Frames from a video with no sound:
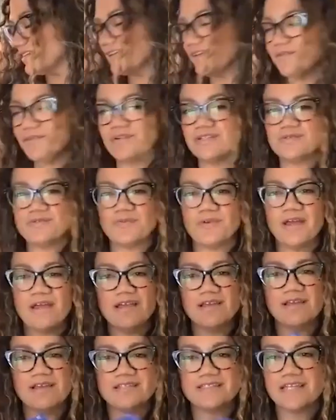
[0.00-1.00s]
it was
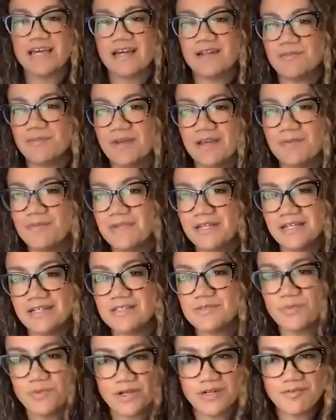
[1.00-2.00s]
it's got i mean
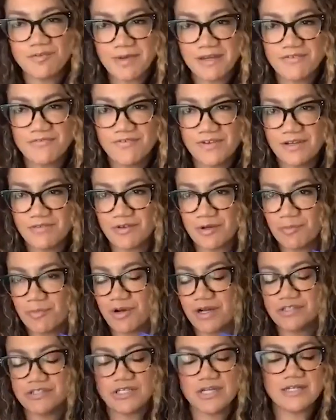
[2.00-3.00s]
it's one of my favorite
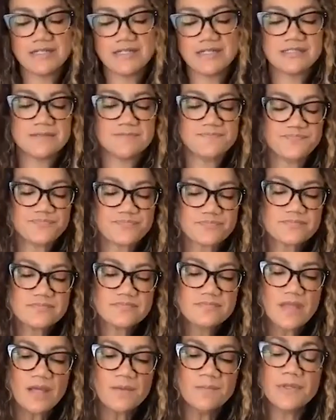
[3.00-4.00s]
projects
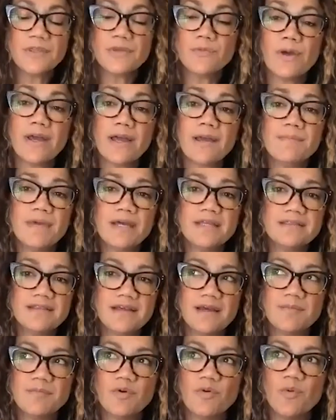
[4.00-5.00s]
but the way i met
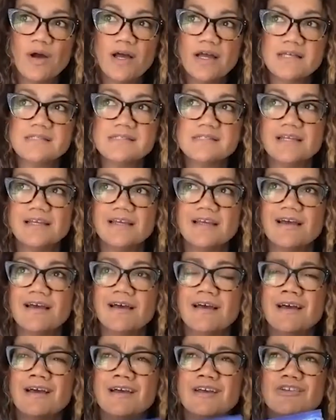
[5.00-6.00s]
them was
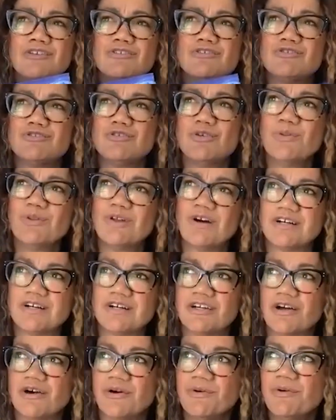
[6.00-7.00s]
so long
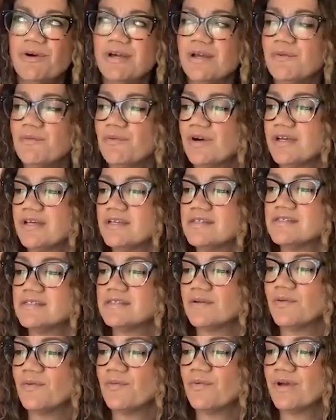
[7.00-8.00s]
ago it
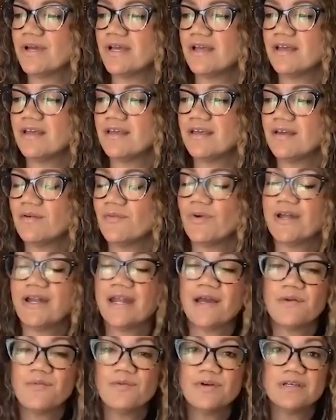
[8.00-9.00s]
was with when
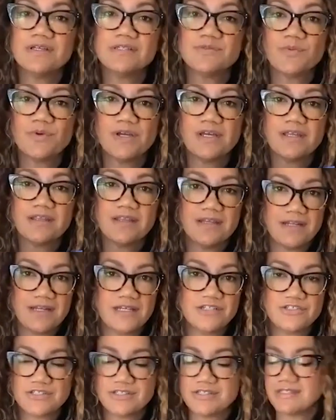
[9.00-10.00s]
i was with an
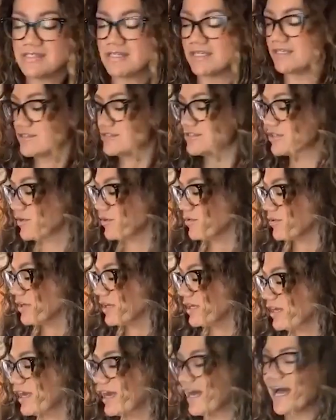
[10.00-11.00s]
agency so
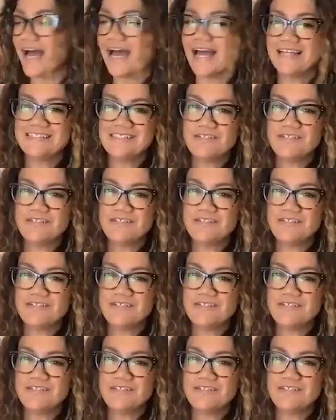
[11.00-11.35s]
i